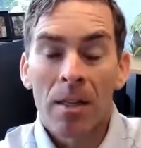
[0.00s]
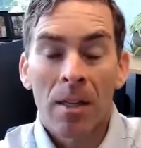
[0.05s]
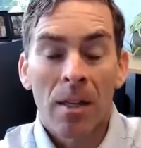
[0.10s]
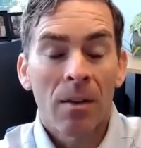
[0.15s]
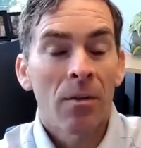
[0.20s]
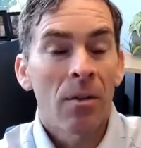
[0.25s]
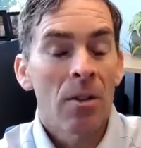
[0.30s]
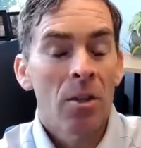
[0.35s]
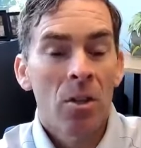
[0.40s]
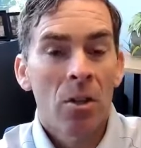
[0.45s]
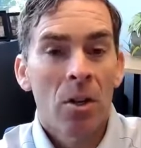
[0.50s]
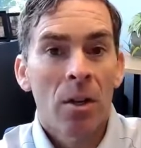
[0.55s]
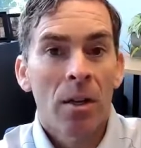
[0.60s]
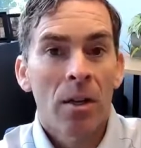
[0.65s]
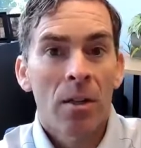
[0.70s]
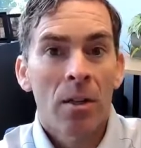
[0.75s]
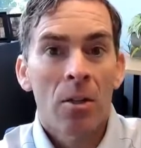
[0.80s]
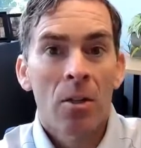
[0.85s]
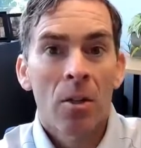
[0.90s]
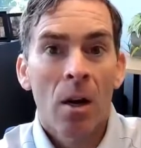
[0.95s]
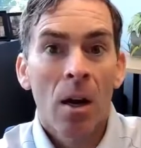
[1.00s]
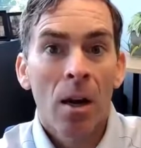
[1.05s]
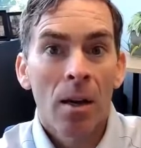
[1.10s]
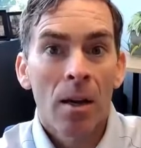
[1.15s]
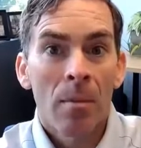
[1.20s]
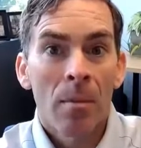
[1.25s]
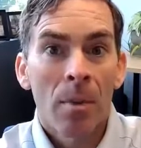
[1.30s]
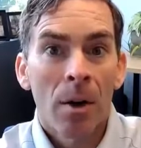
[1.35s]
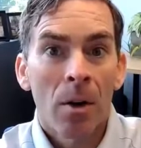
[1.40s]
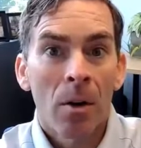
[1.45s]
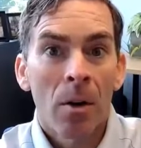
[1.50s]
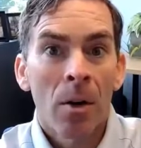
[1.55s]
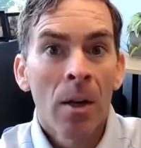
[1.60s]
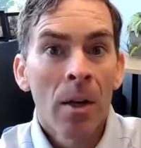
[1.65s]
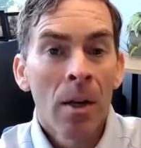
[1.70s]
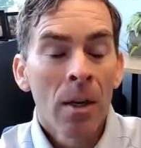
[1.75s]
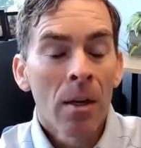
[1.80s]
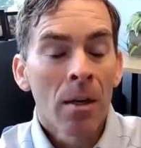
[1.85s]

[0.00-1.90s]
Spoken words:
and even starting to talk about,